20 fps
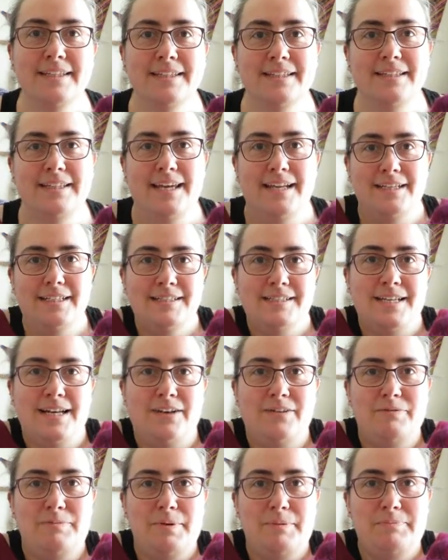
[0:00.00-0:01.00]
Can you tell
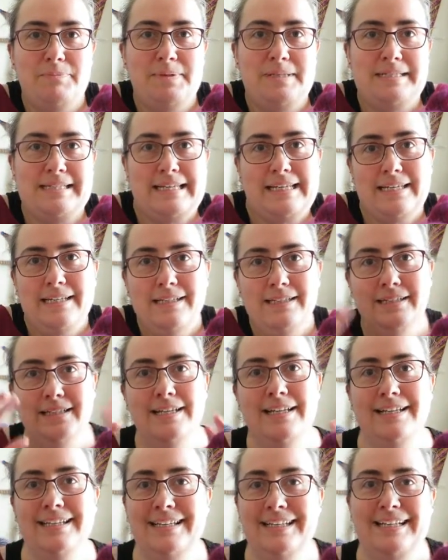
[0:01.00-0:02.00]
I've been busy?
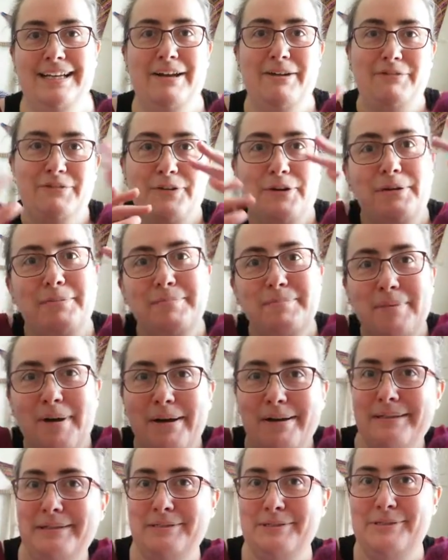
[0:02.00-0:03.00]
I've got
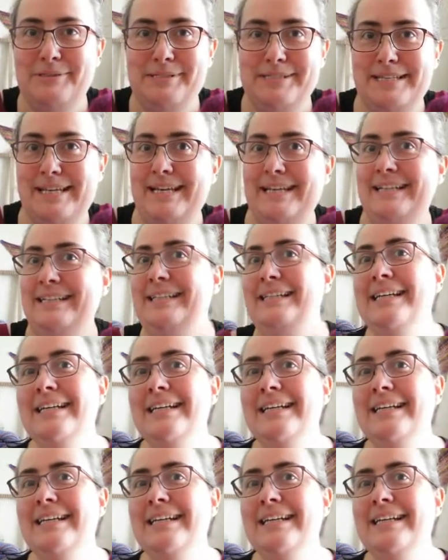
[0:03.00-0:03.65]
piles here.